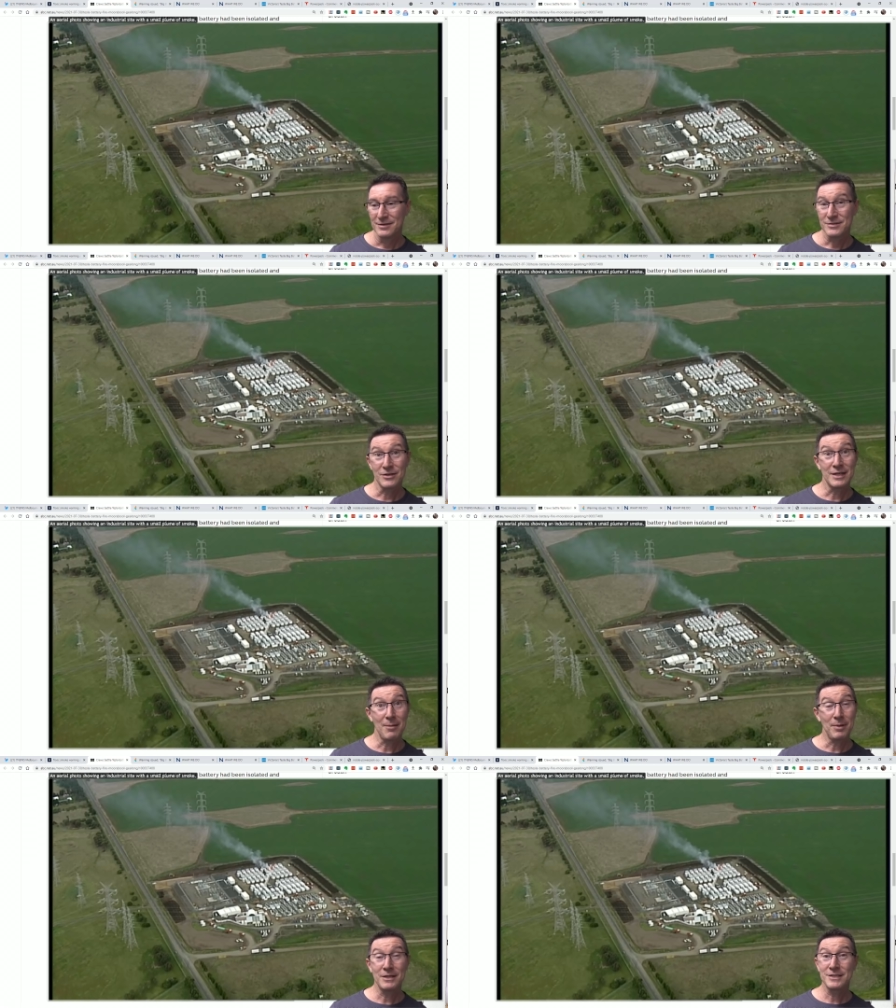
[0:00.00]
So
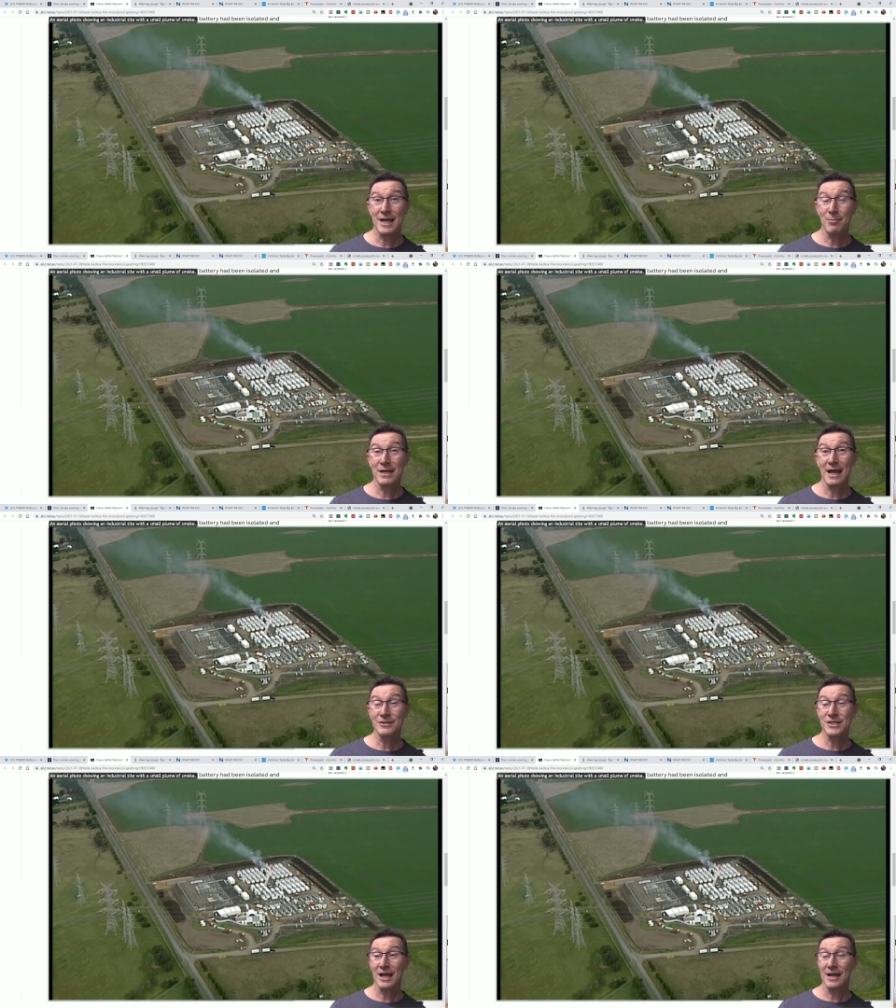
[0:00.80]
yep, it's
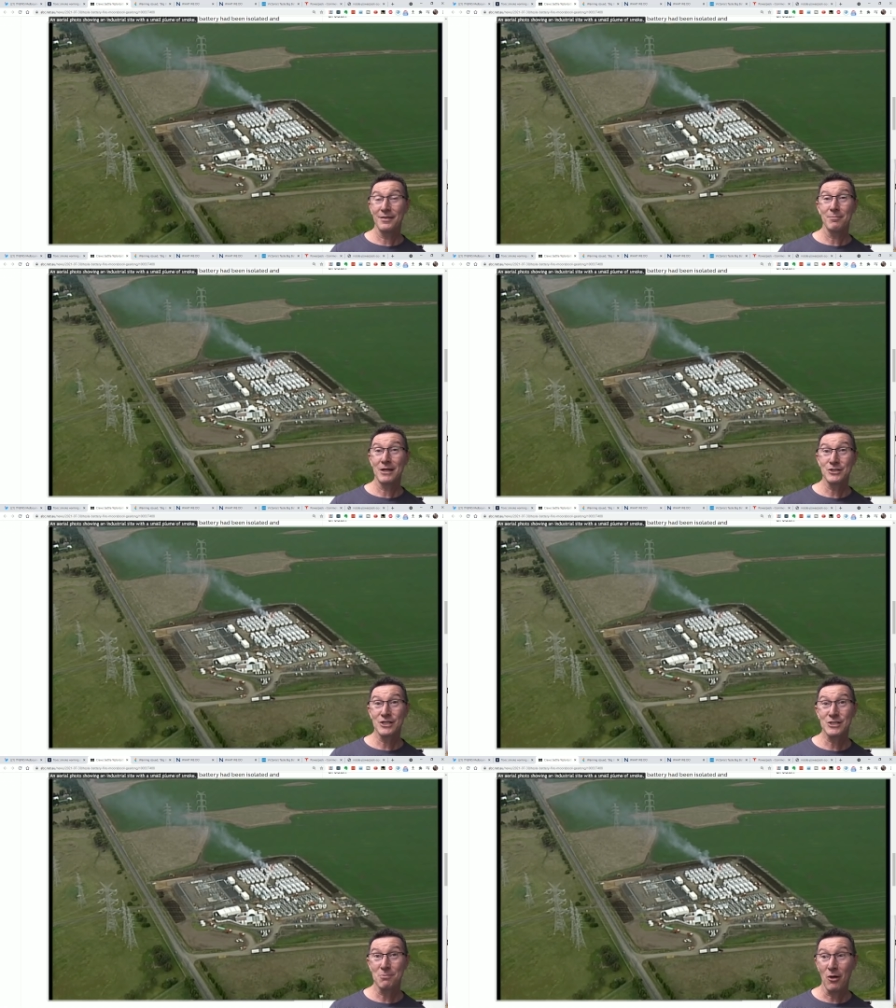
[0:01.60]
Kamagatsa and the
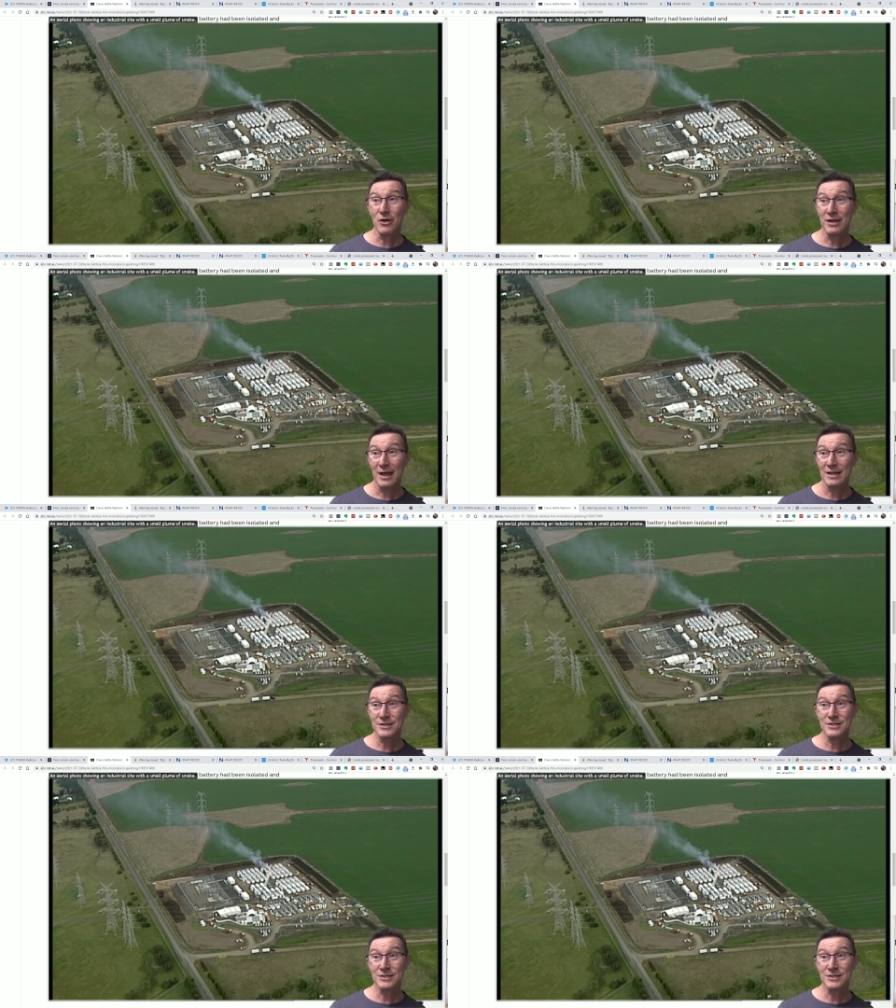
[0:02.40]
magic smoke has